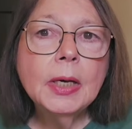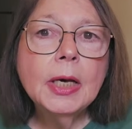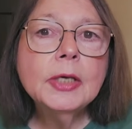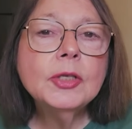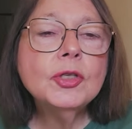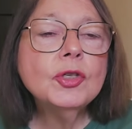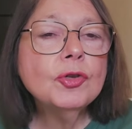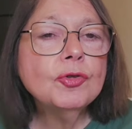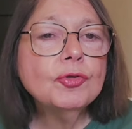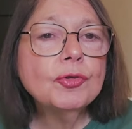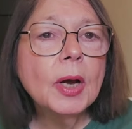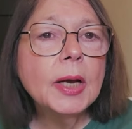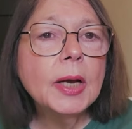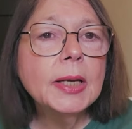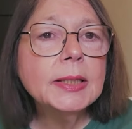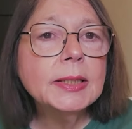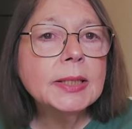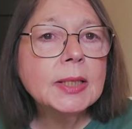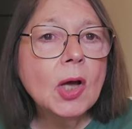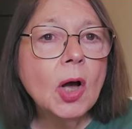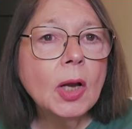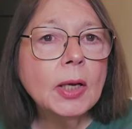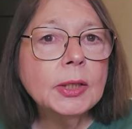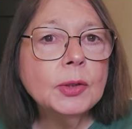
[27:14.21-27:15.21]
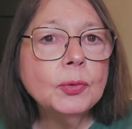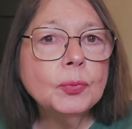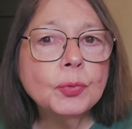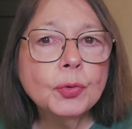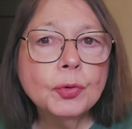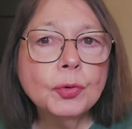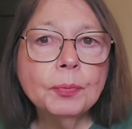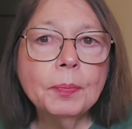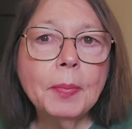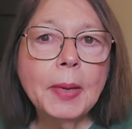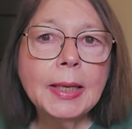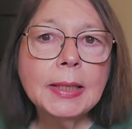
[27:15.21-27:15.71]
She tries calling
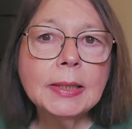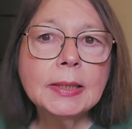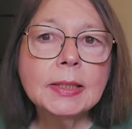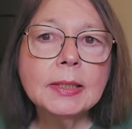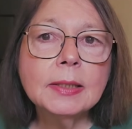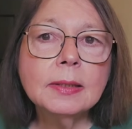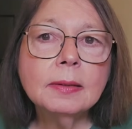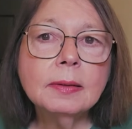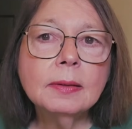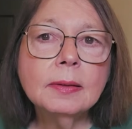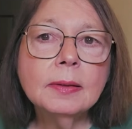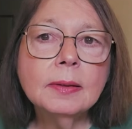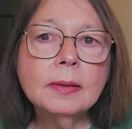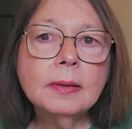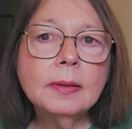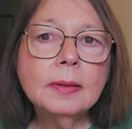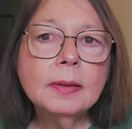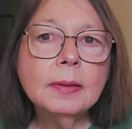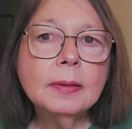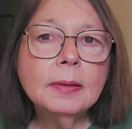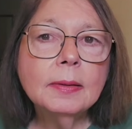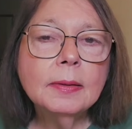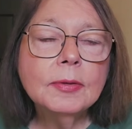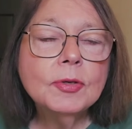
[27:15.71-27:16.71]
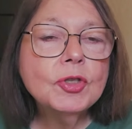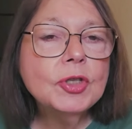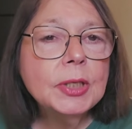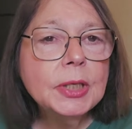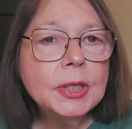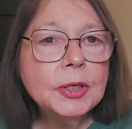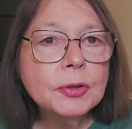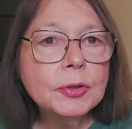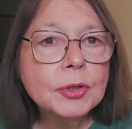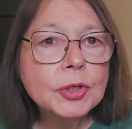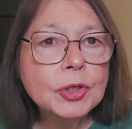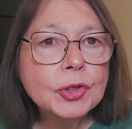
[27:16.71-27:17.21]
roommates. She
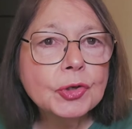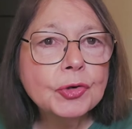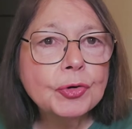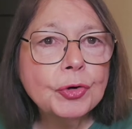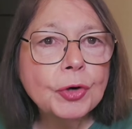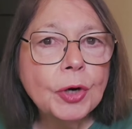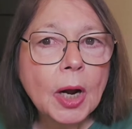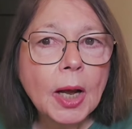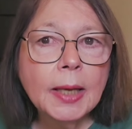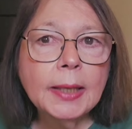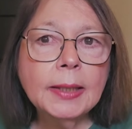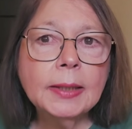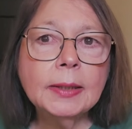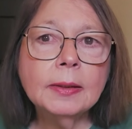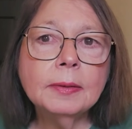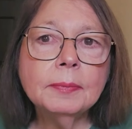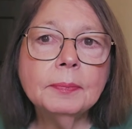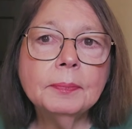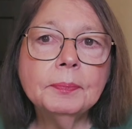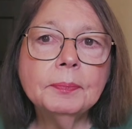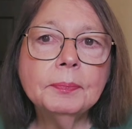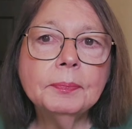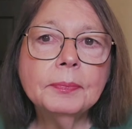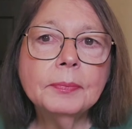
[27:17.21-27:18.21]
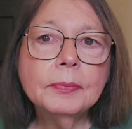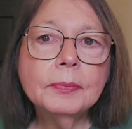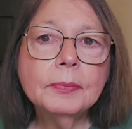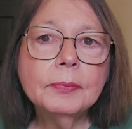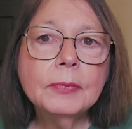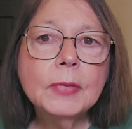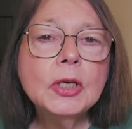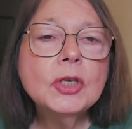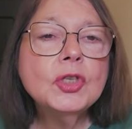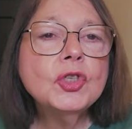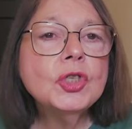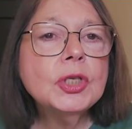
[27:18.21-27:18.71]
hears crying.
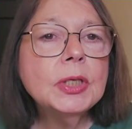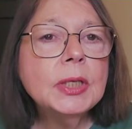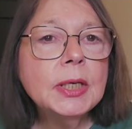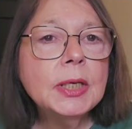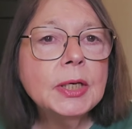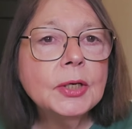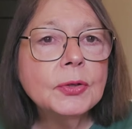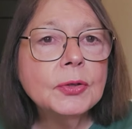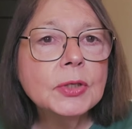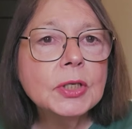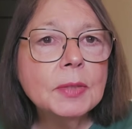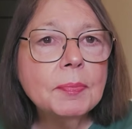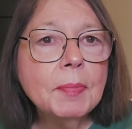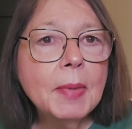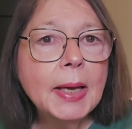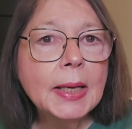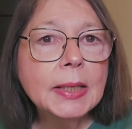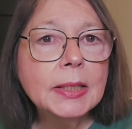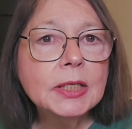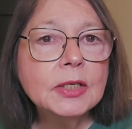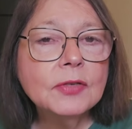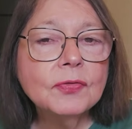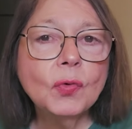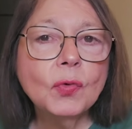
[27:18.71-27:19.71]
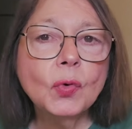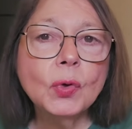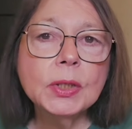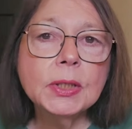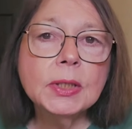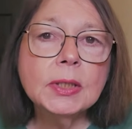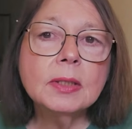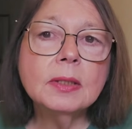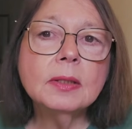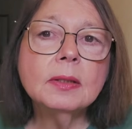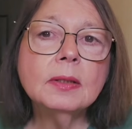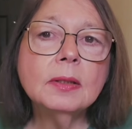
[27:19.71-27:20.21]
She hears a man's
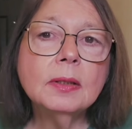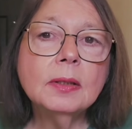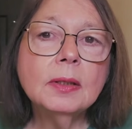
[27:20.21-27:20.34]
voice.